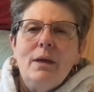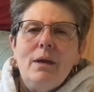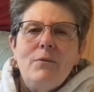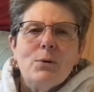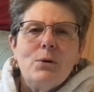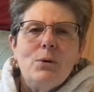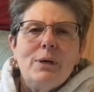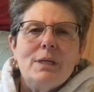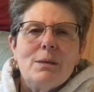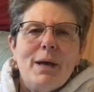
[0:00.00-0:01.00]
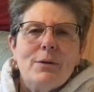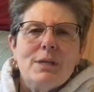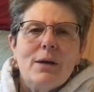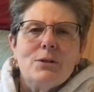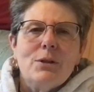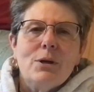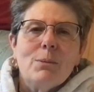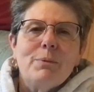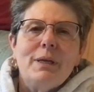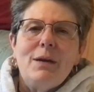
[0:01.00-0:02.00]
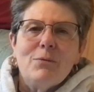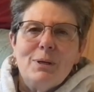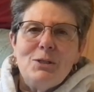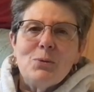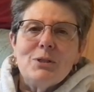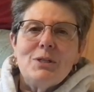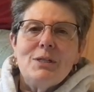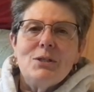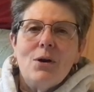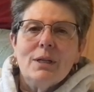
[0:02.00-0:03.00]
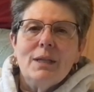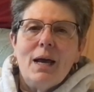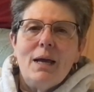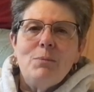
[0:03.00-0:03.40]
If you're curious about delta, there are plenty of resources online,